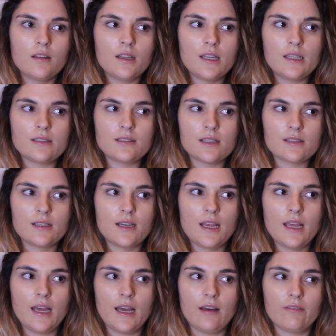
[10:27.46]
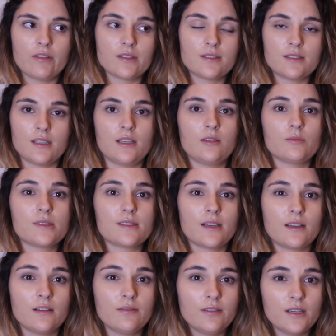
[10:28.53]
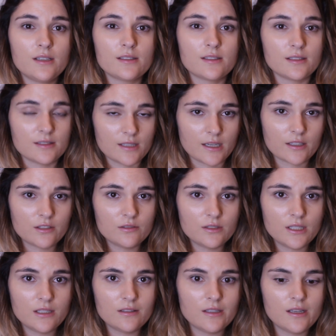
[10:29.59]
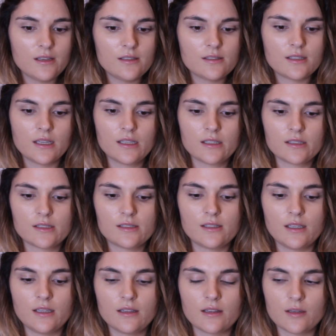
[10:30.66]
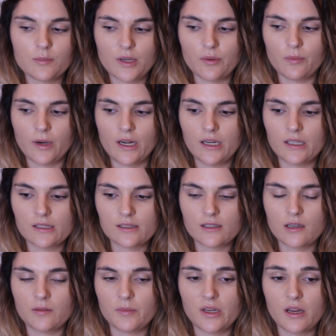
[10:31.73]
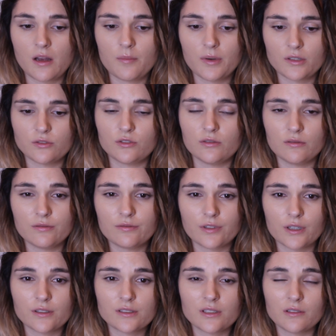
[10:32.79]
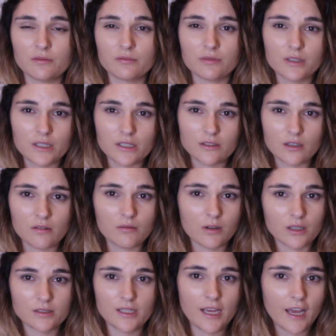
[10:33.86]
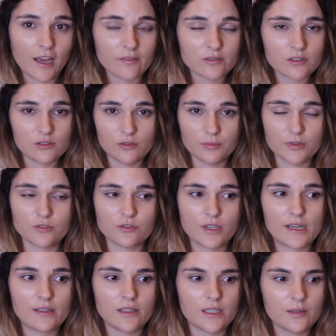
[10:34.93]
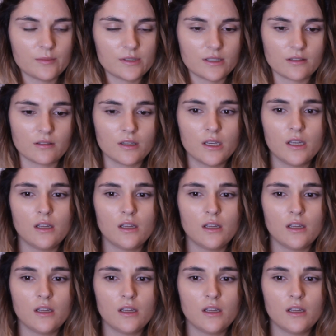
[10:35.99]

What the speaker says: it doesn't have the same side effects as Accutane does, and seeing that my wedding is coming up on June 1st, I really don't want to have super dry lips and